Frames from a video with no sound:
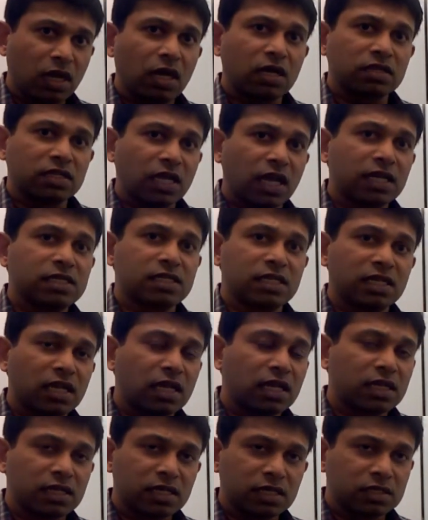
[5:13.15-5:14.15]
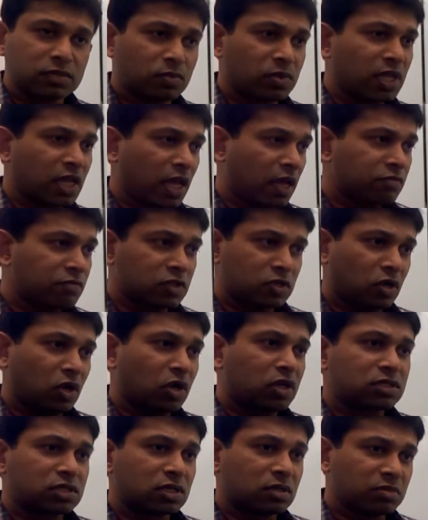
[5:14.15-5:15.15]
The idea is we have this
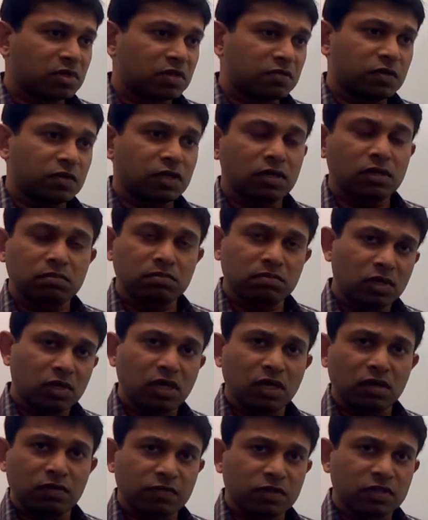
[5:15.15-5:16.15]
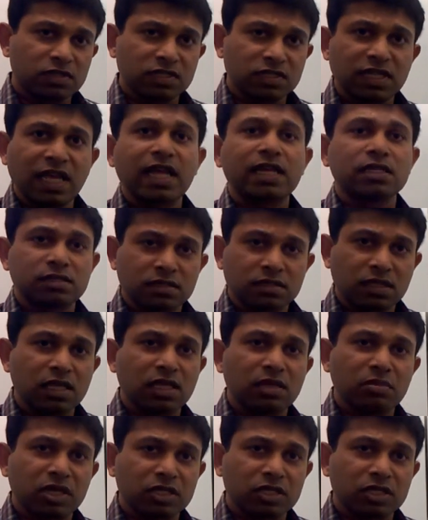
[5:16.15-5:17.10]
concept of a static schema.